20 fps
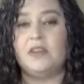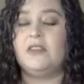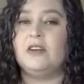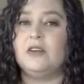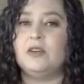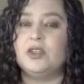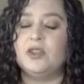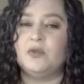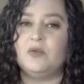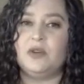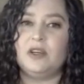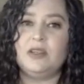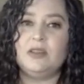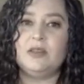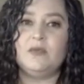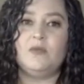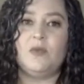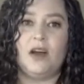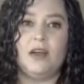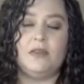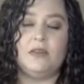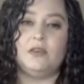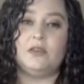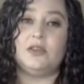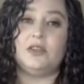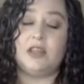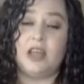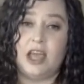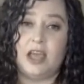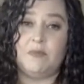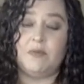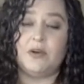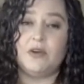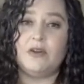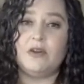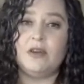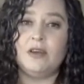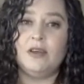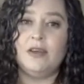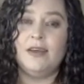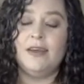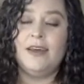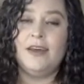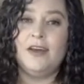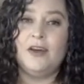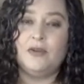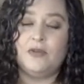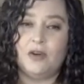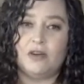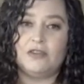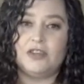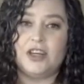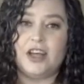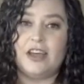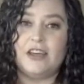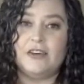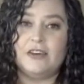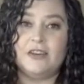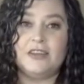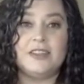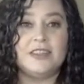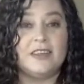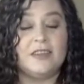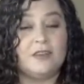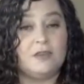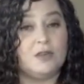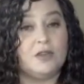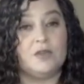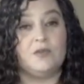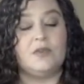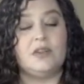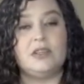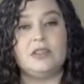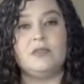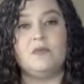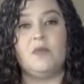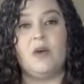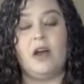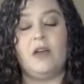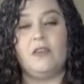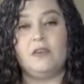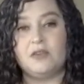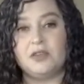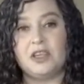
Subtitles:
There's a reason why there's tapered crochet hooks, and there's a reason why there's